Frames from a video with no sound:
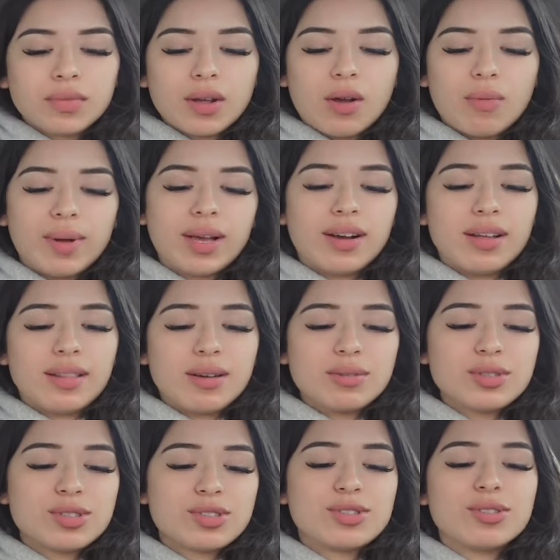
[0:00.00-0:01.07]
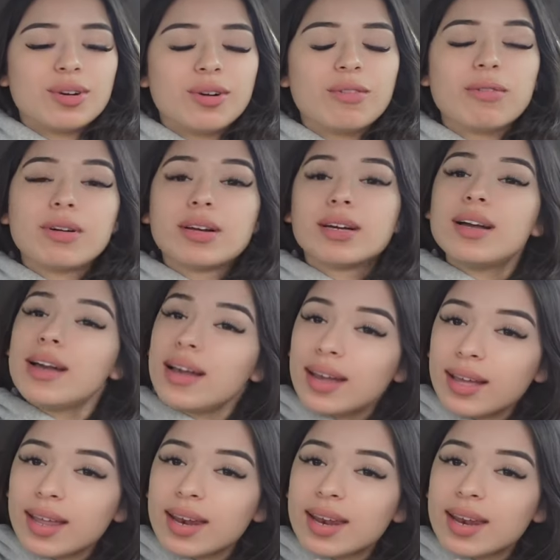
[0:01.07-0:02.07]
Oh my god, that was so good.